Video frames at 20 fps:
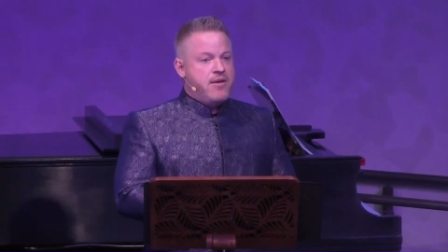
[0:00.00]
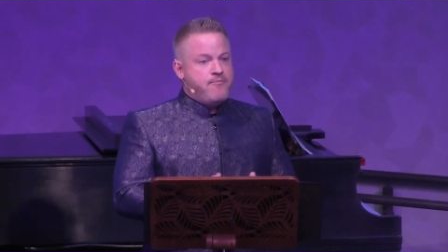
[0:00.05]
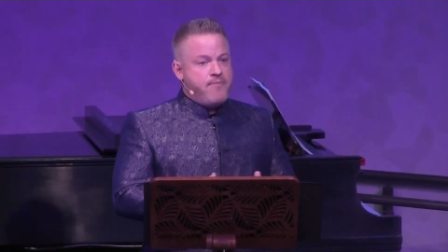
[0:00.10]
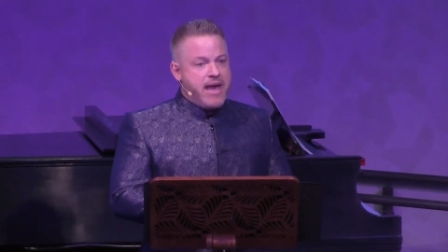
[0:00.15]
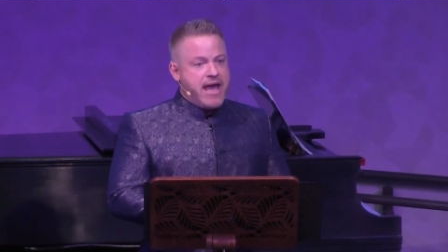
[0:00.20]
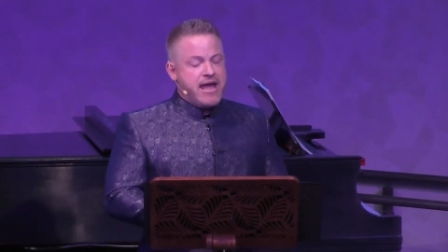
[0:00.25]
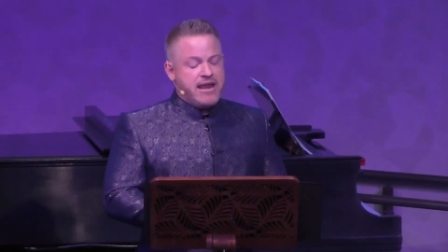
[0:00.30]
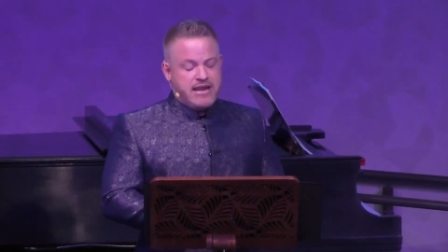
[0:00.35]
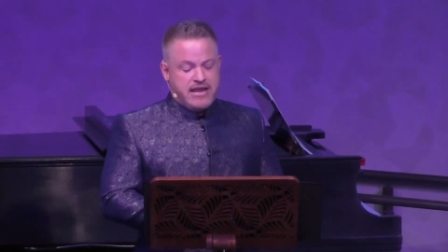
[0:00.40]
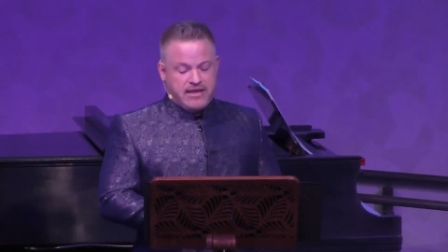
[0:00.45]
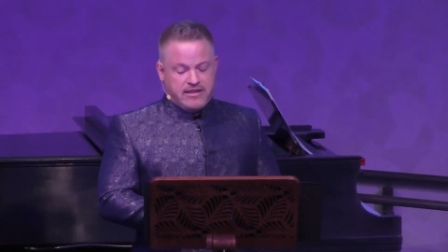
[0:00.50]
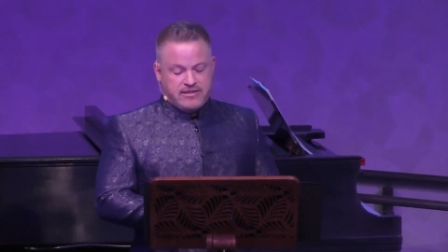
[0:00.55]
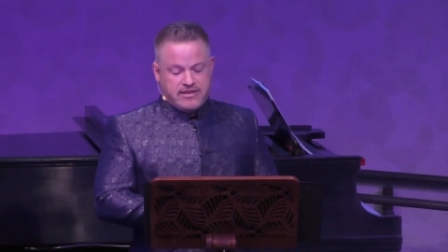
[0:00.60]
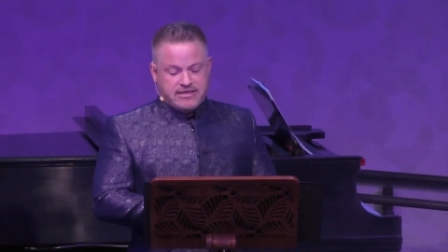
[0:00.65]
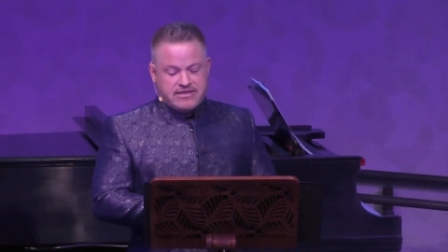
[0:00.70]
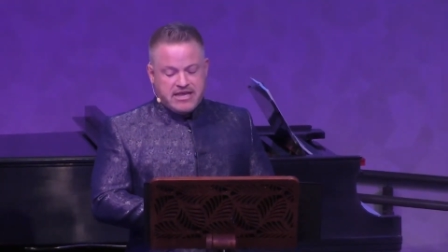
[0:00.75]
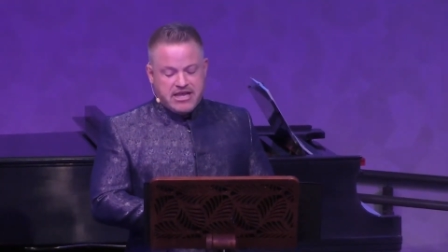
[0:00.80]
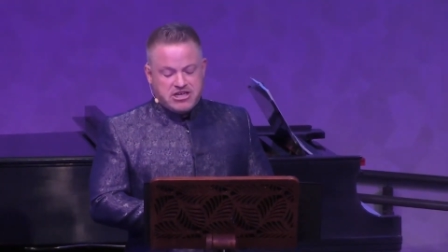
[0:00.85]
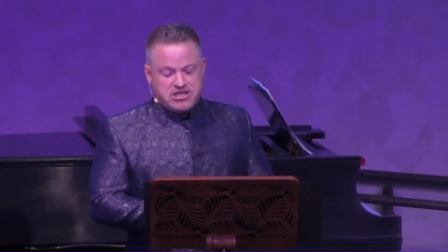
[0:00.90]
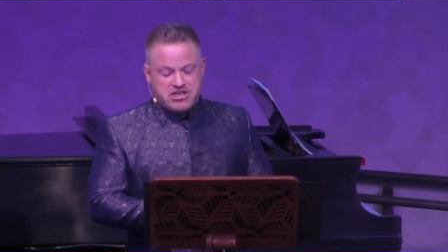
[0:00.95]
banning the
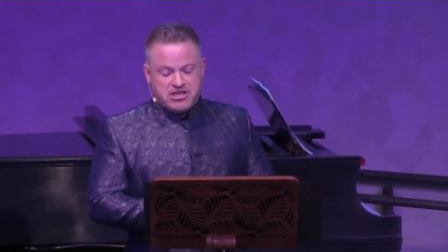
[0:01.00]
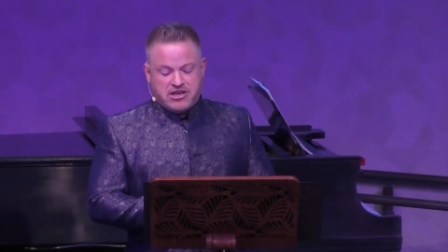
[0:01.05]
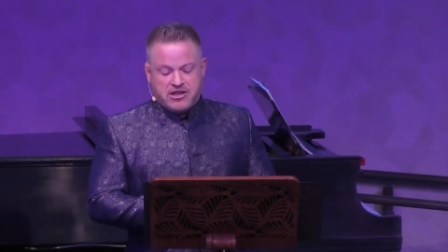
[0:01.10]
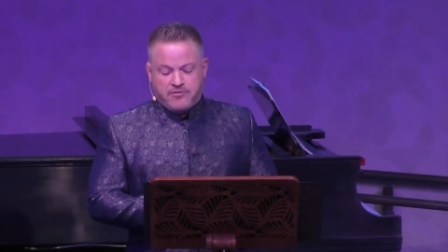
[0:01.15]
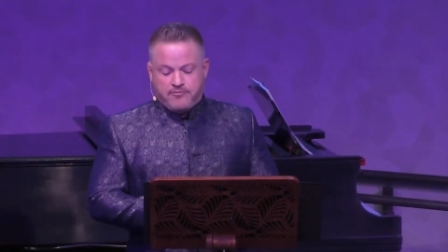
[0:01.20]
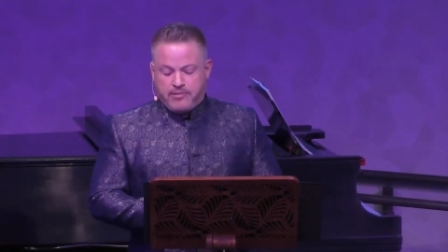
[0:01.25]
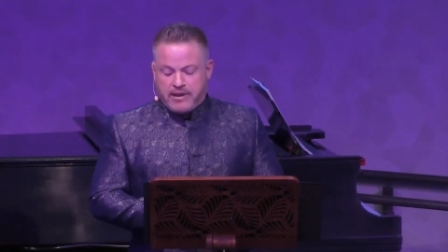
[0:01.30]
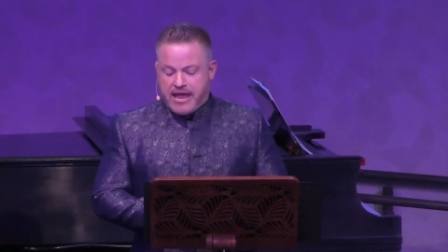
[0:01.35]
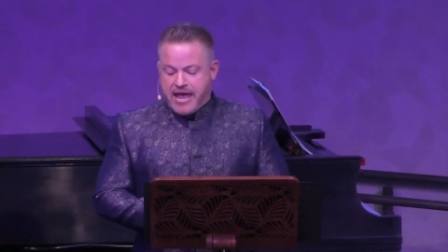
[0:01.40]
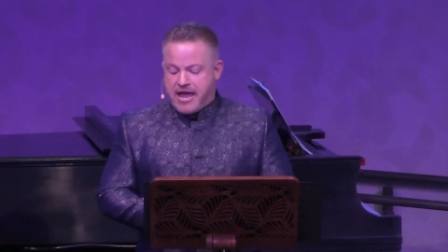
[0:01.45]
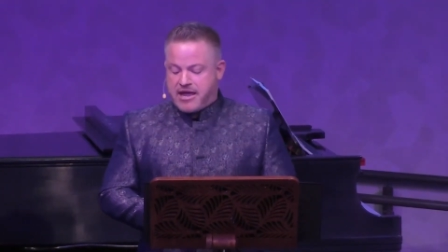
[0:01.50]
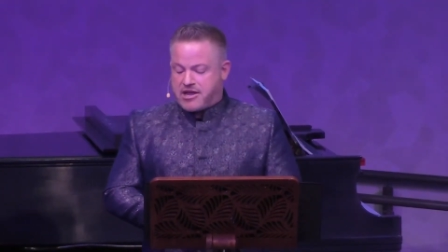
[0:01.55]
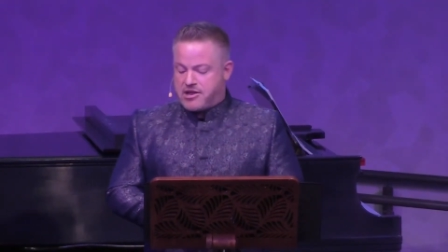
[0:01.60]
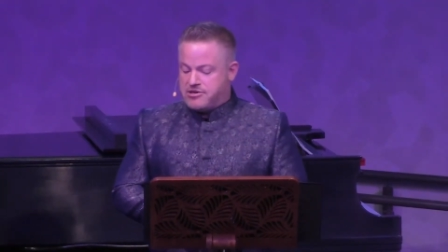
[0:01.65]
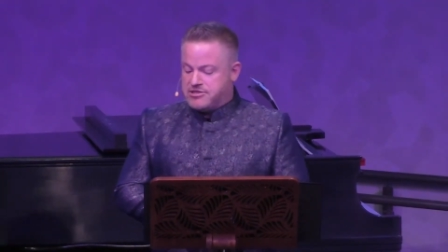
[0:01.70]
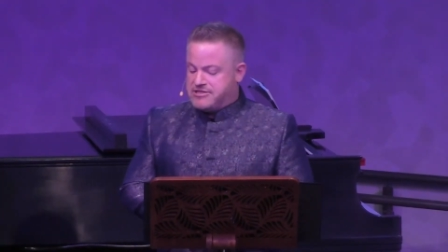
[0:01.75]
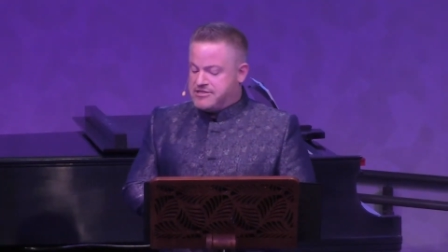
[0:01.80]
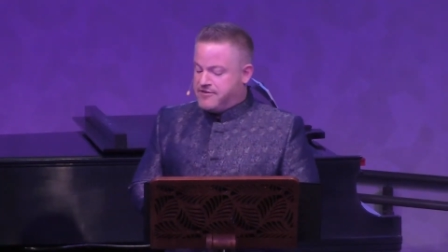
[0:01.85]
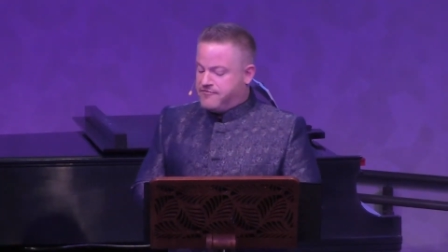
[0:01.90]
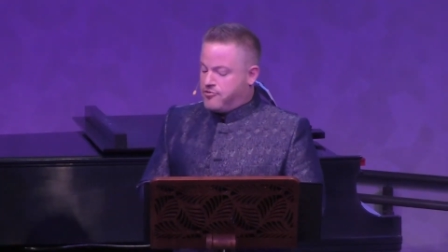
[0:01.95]
teaching of black
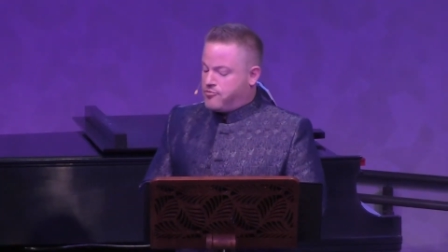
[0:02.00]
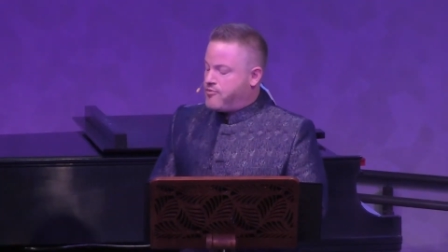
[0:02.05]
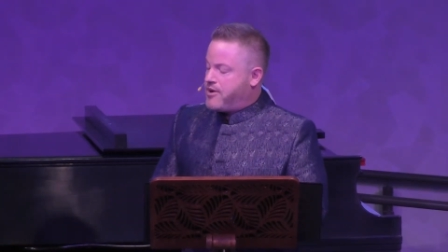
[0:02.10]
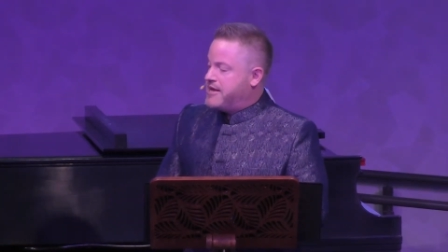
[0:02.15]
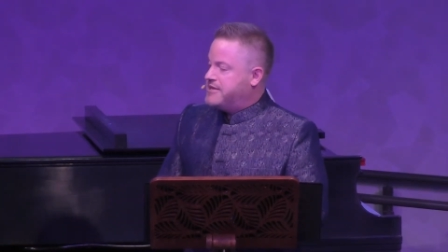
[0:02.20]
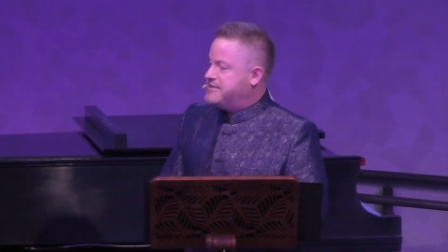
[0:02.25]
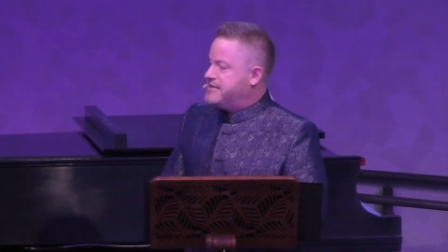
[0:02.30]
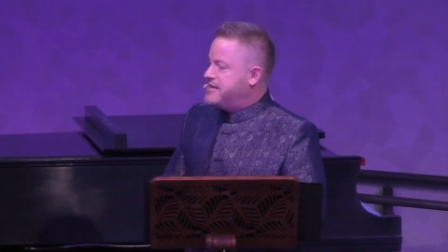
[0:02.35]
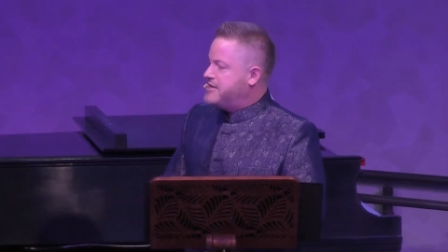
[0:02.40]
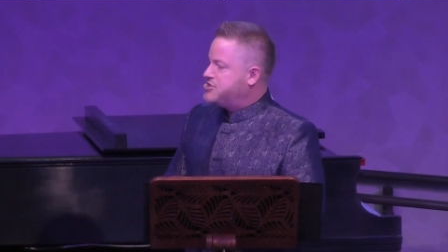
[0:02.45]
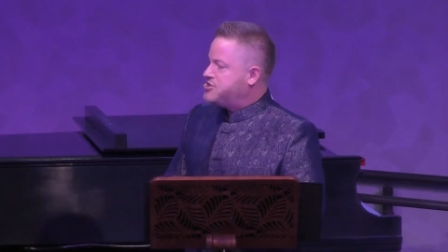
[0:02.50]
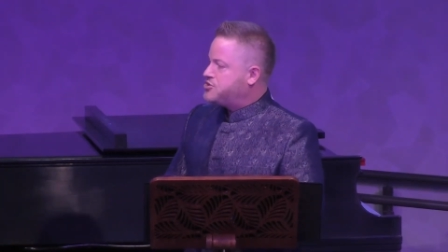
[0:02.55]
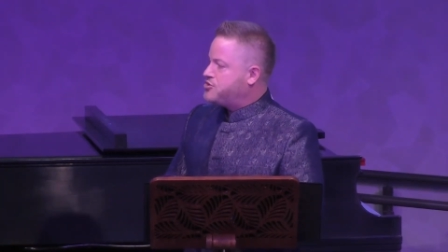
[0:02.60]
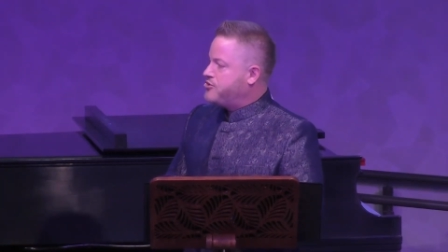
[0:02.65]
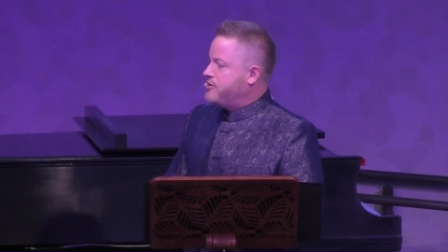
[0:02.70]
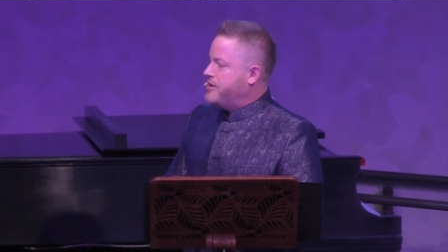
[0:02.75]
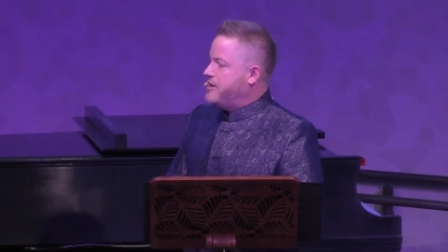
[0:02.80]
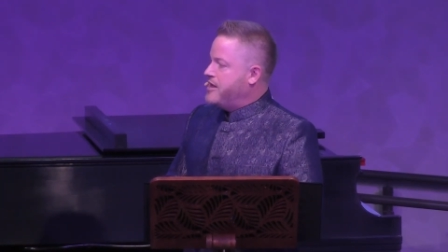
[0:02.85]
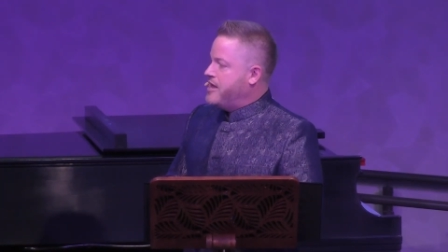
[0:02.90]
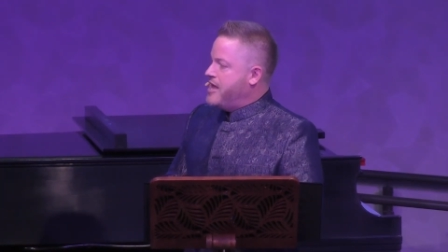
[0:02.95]
and civil rights
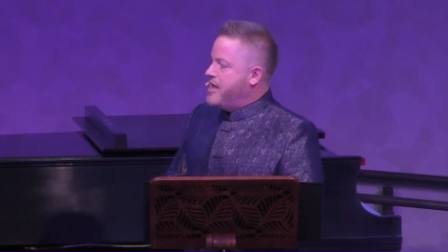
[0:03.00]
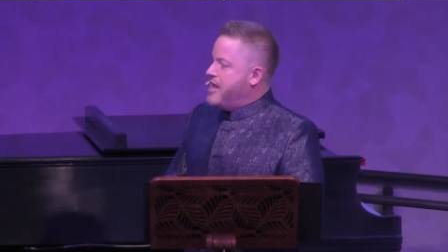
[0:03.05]
history,